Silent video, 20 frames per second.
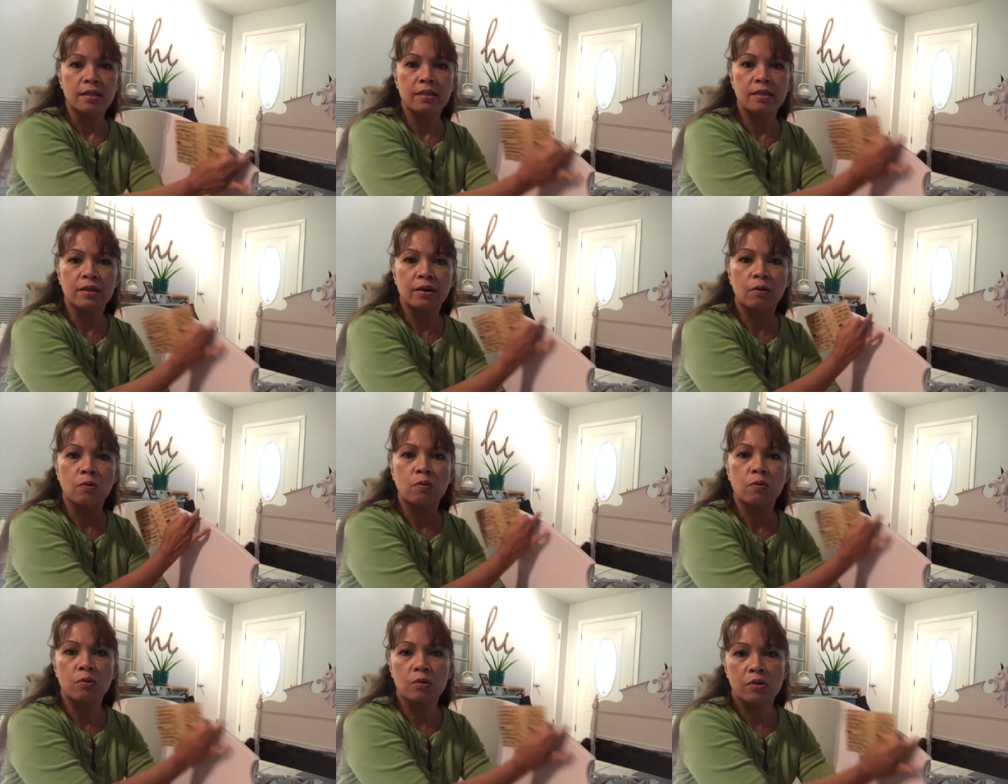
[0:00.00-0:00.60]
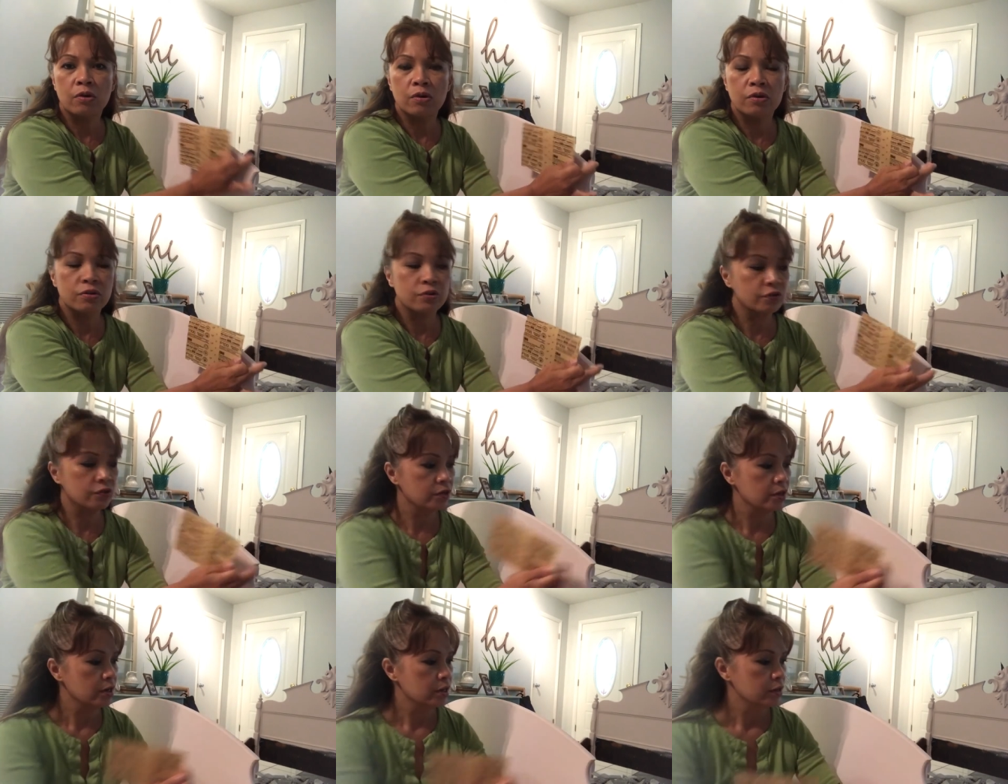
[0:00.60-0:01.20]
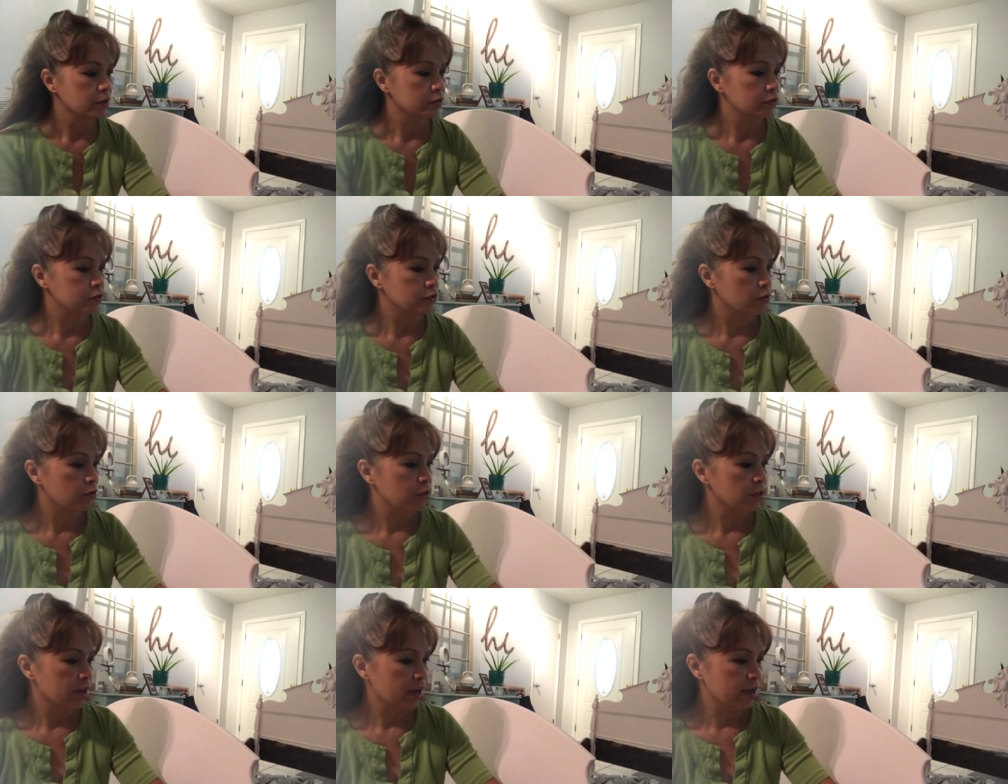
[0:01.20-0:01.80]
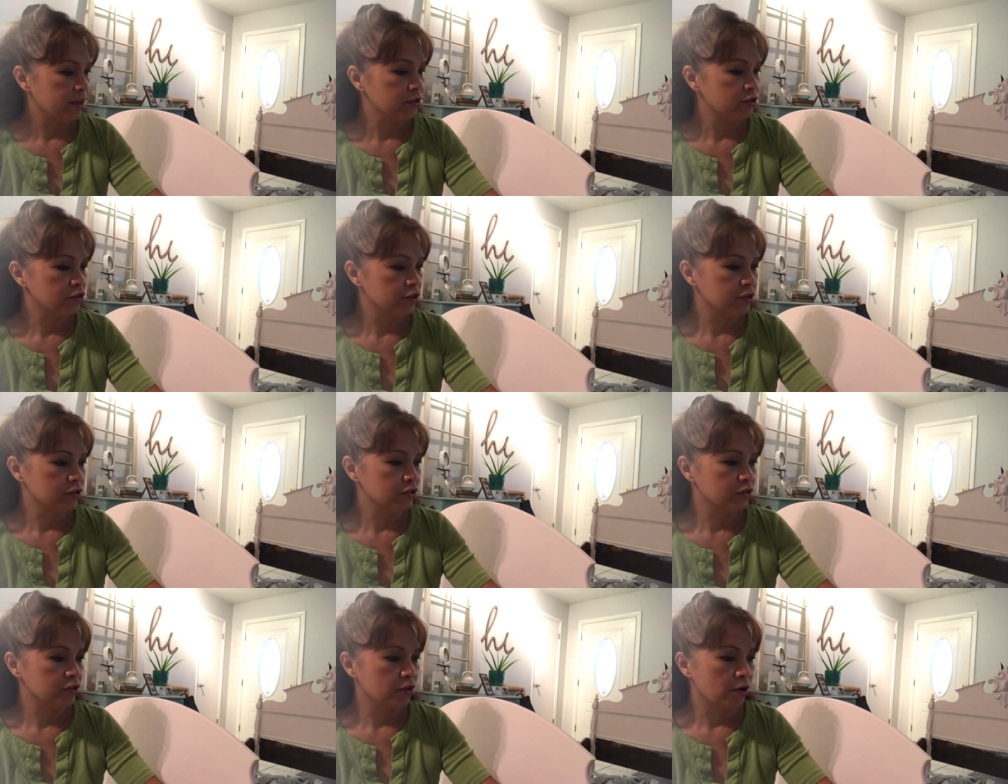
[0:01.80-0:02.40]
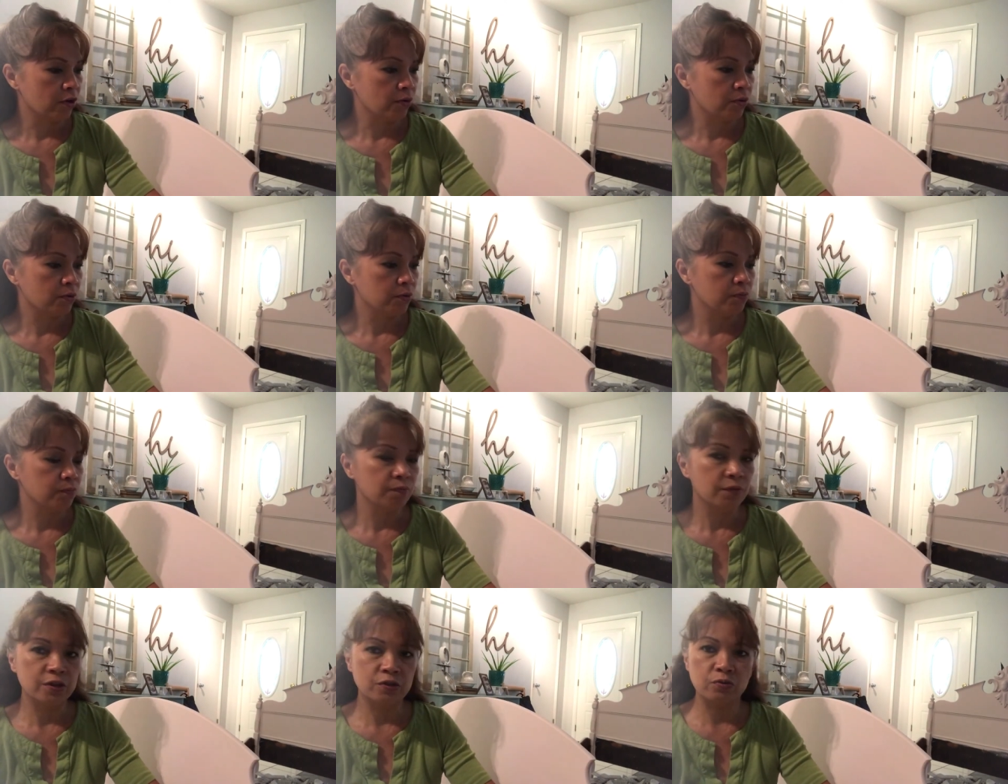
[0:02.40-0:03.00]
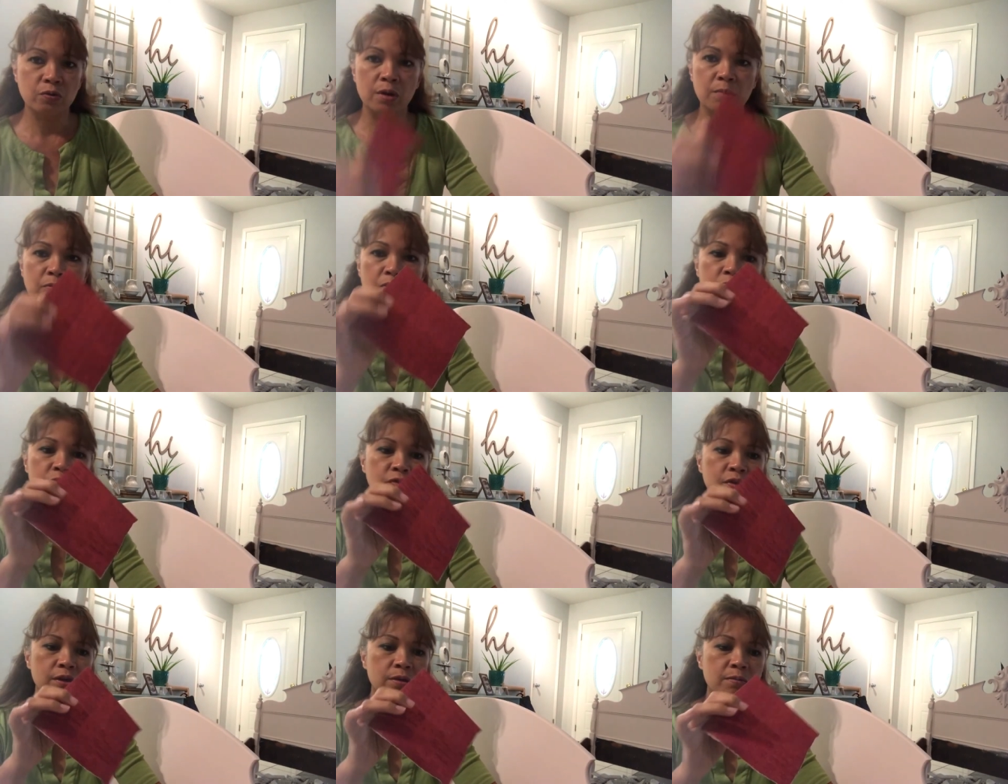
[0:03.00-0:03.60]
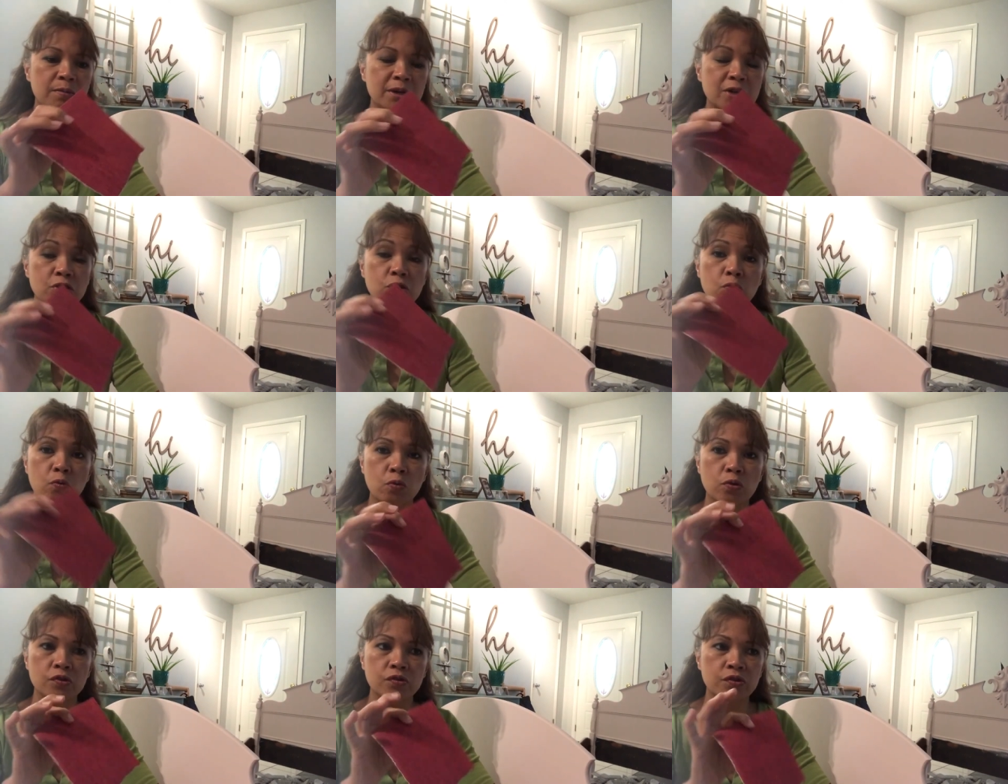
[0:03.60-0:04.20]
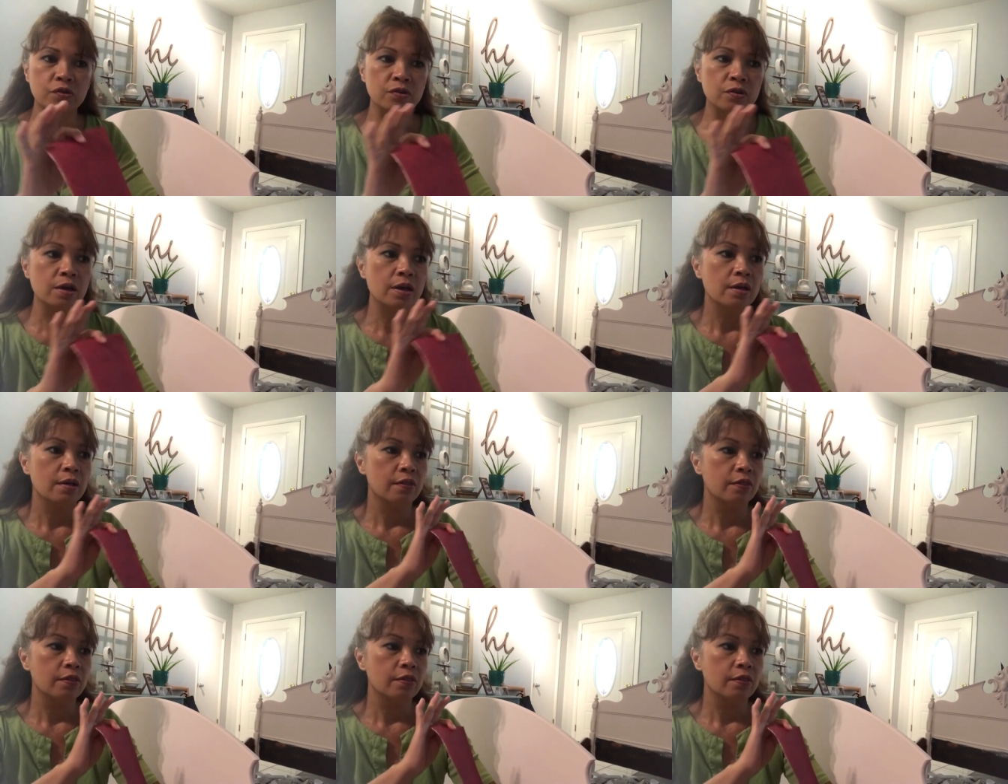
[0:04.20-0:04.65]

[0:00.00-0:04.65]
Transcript: the corners or the edges. So that's why I'm using a much coarser.